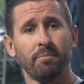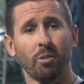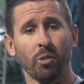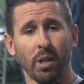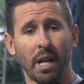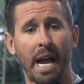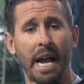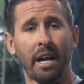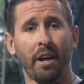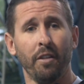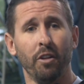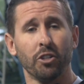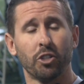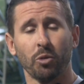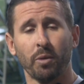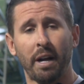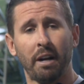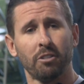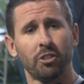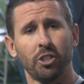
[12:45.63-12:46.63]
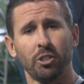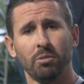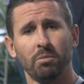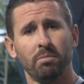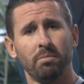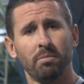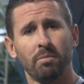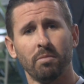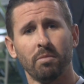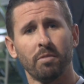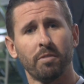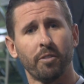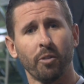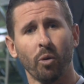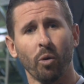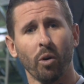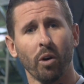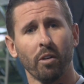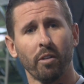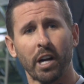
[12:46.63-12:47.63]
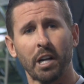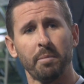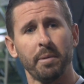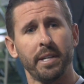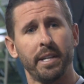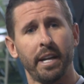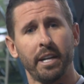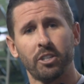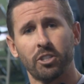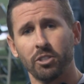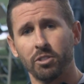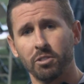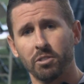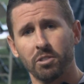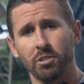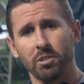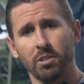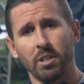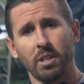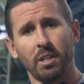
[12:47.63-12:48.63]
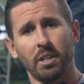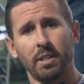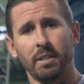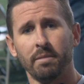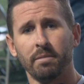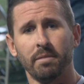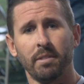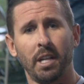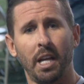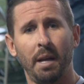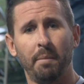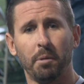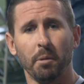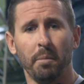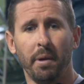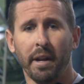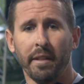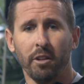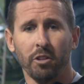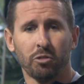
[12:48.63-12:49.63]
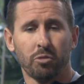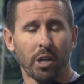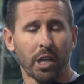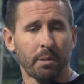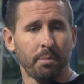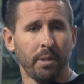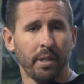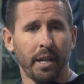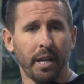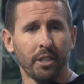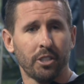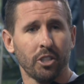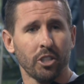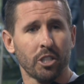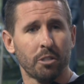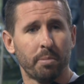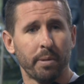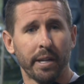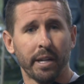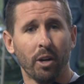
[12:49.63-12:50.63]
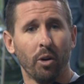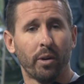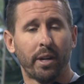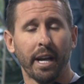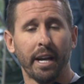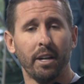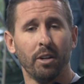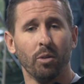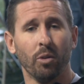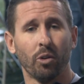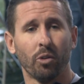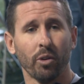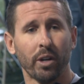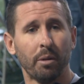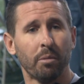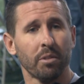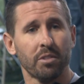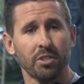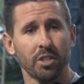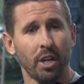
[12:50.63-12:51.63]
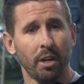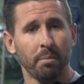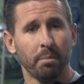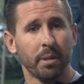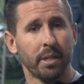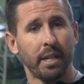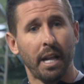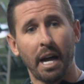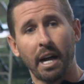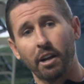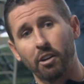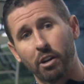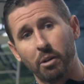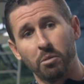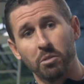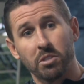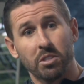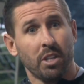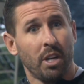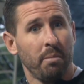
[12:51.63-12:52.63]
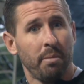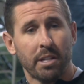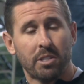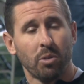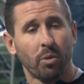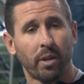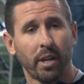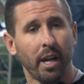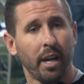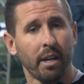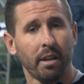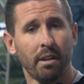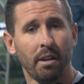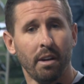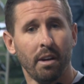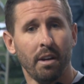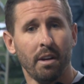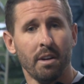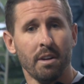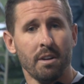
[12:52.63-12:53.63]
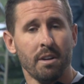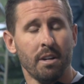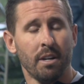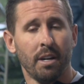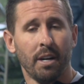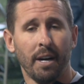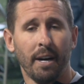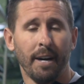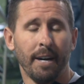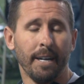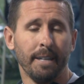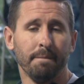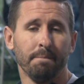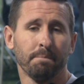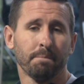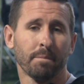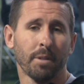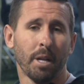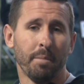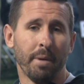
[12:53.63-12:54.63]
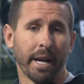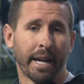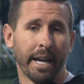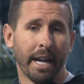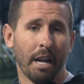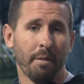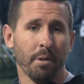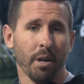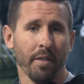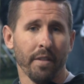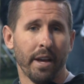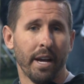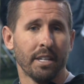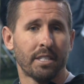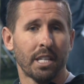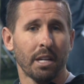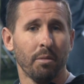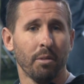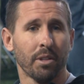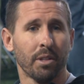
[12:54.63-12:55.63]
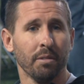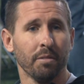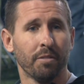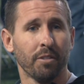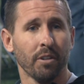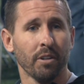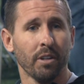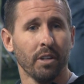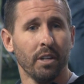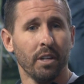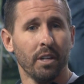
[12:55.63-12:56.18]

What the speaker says: relying on those around you for recommendations, implementing those recommendations, being okay to agree with some but not agree with some, that's okay. Again, I've been on the headset with him for,